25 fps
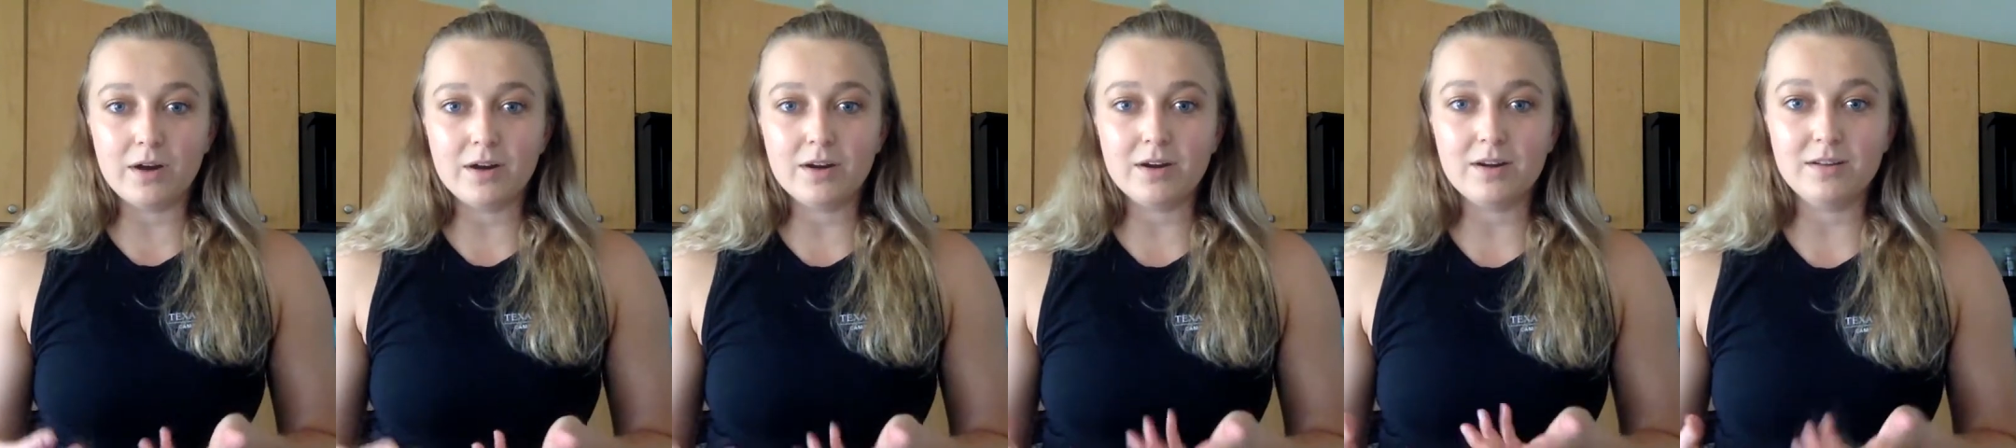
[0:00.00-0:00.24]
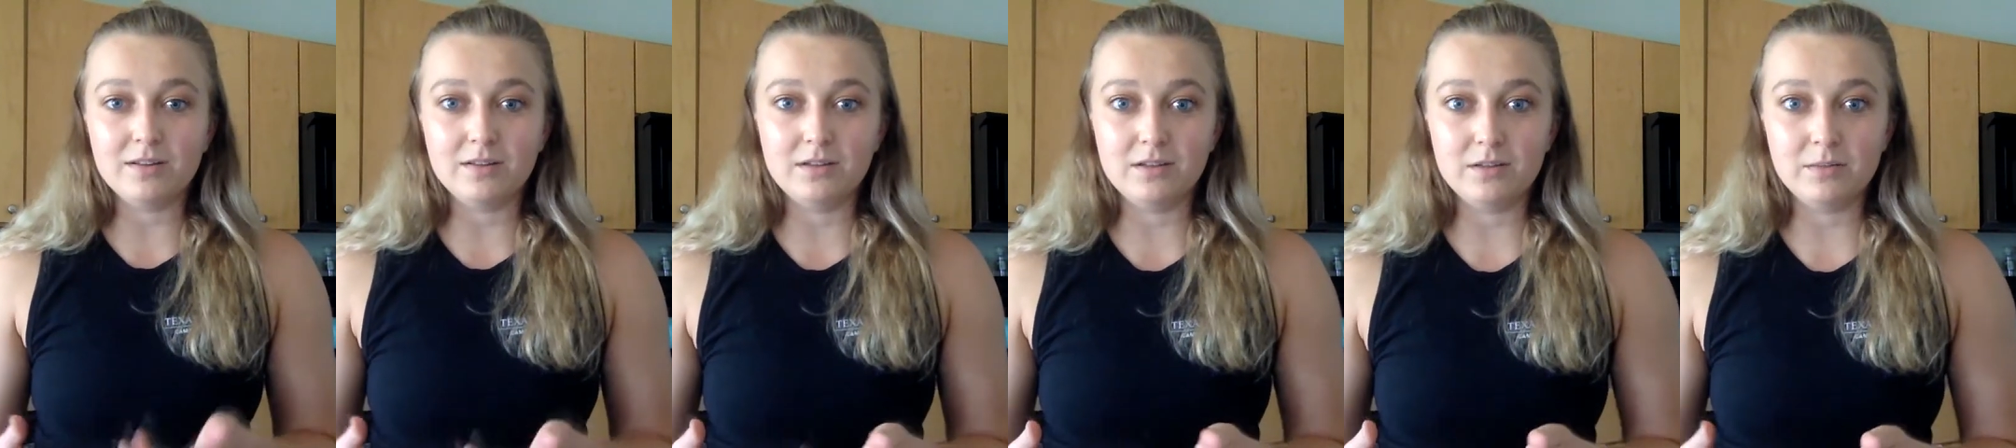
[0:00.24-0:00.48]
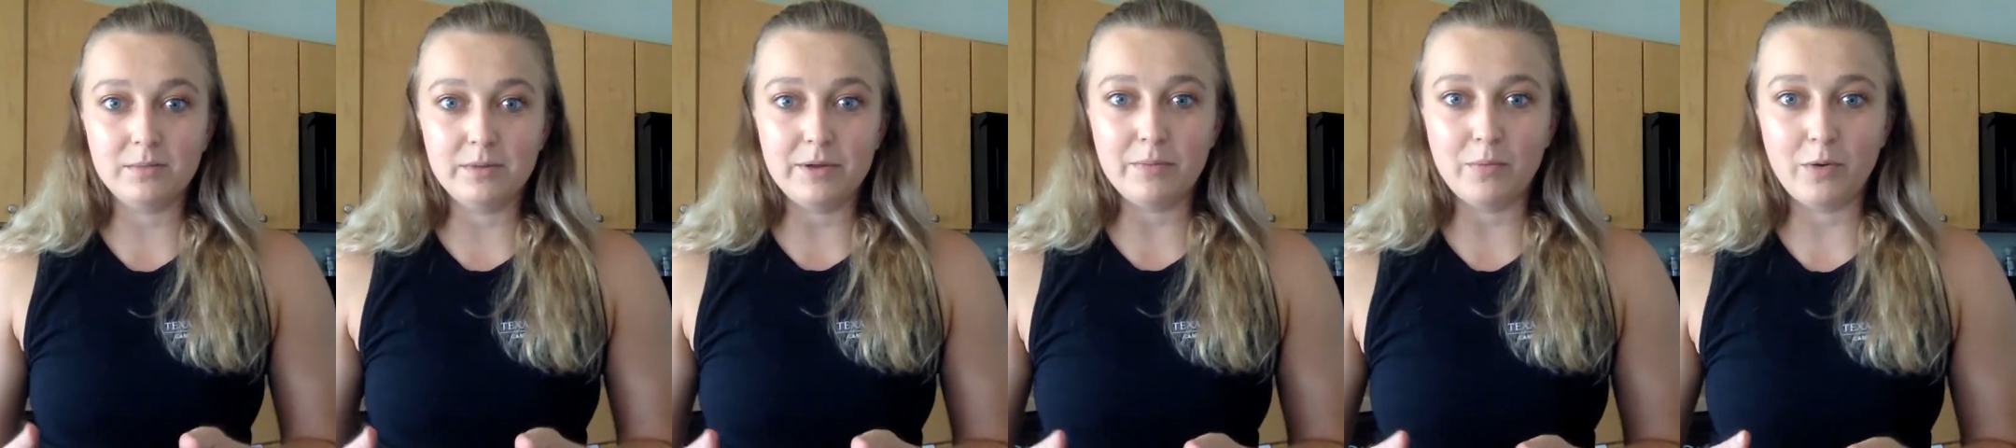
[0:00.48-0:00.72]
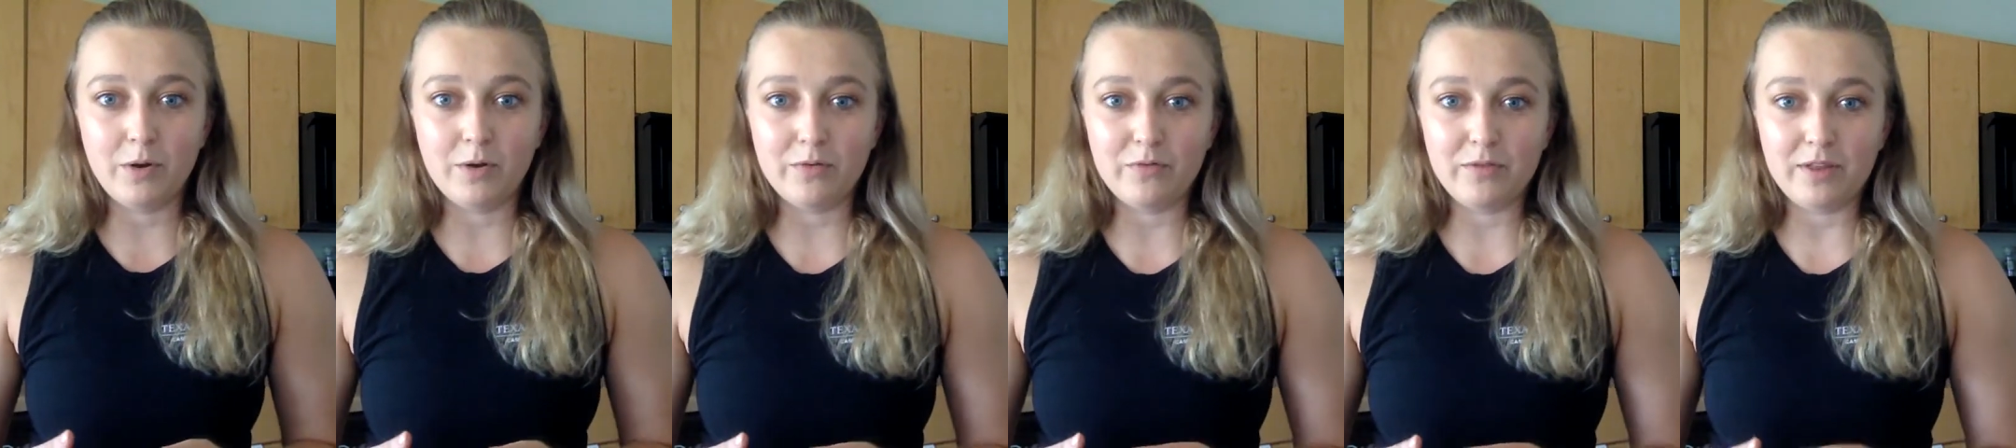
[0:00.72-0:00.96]
a little bit more
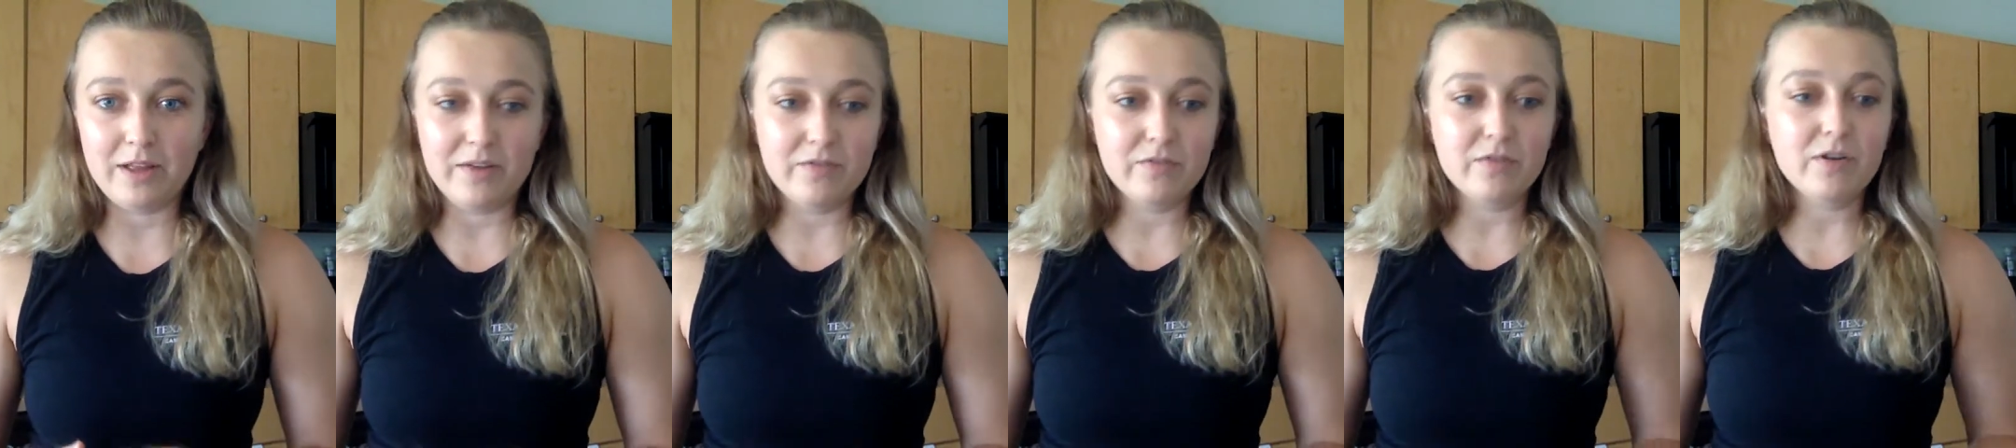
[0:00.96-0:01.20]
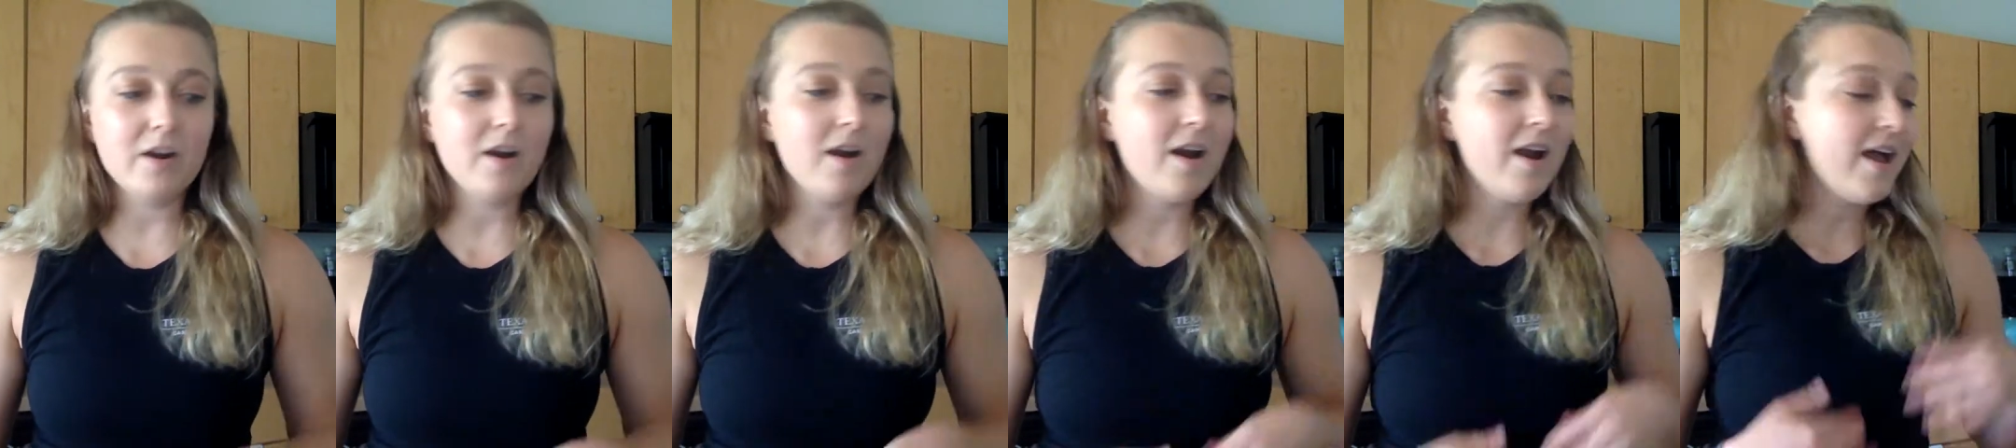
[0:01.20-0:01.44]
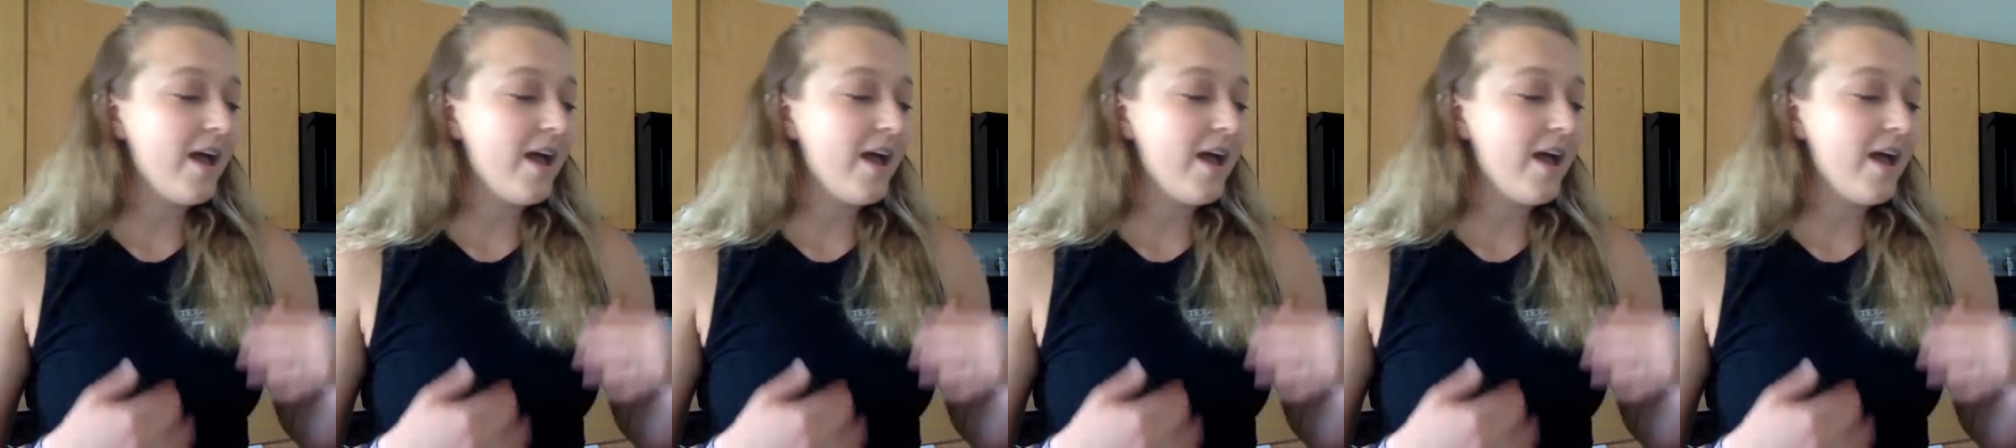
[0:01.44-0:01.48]
flavor.